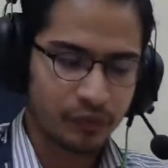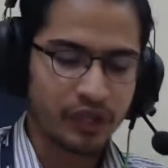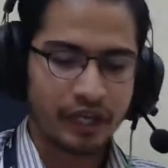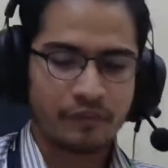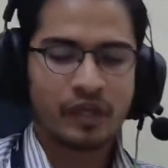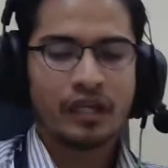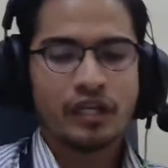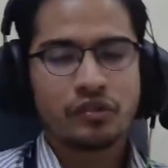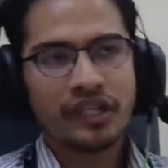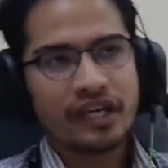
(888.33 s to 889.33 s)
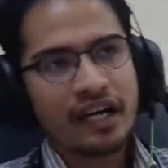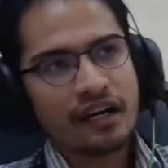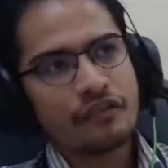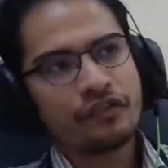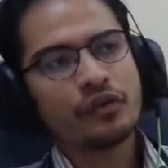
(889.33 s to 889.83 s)
Okay, so there
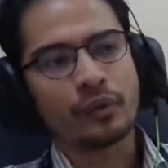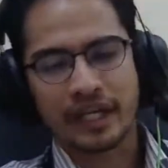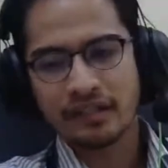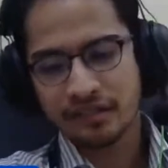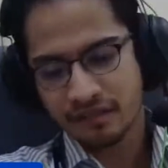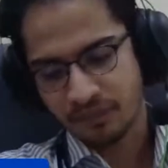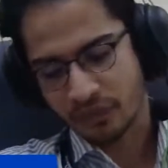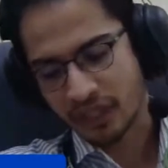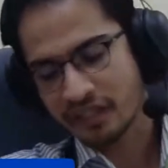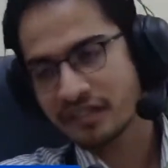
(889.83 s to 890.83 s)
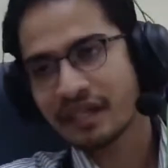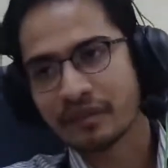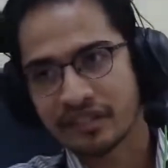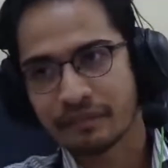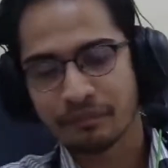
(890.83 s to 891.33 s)
are a few ways.
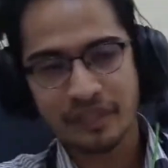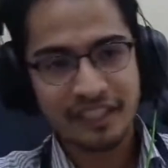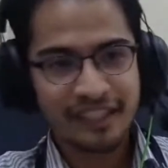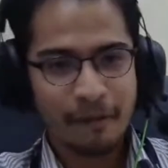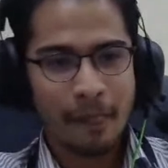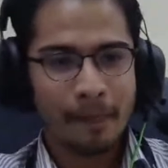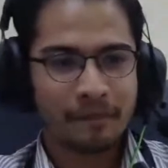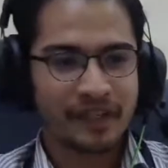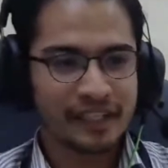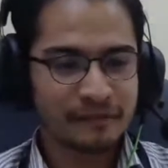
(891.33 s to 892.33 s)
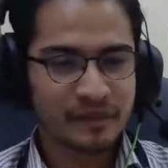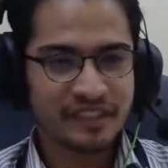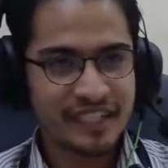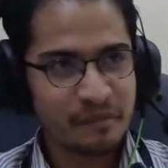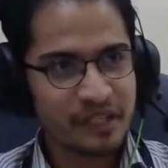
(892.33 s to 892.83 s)
Some are simple,
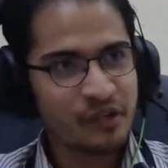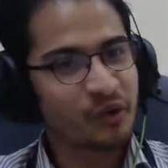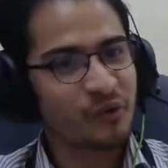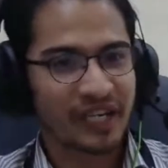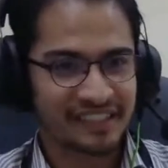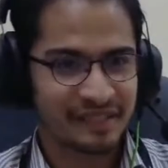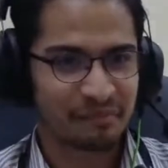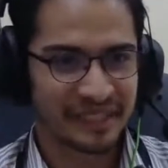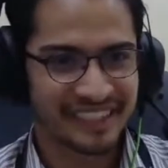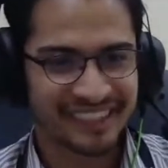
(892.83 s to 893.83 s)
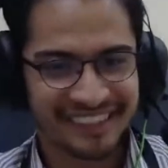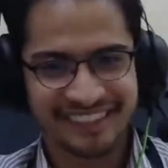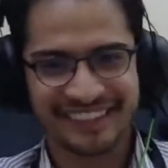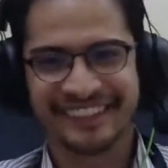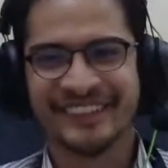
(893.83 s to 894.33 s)
some are not quite simple.
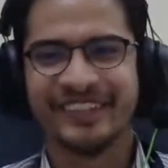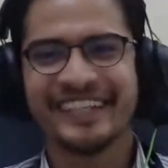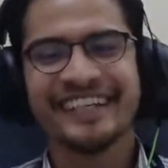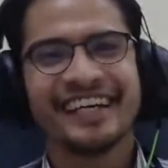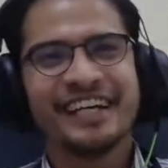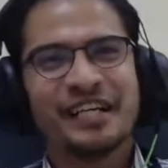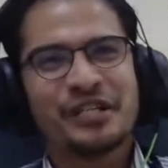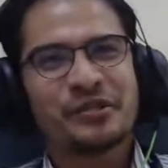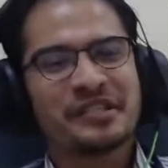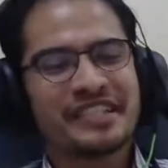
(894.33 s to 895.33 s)
Okay, so the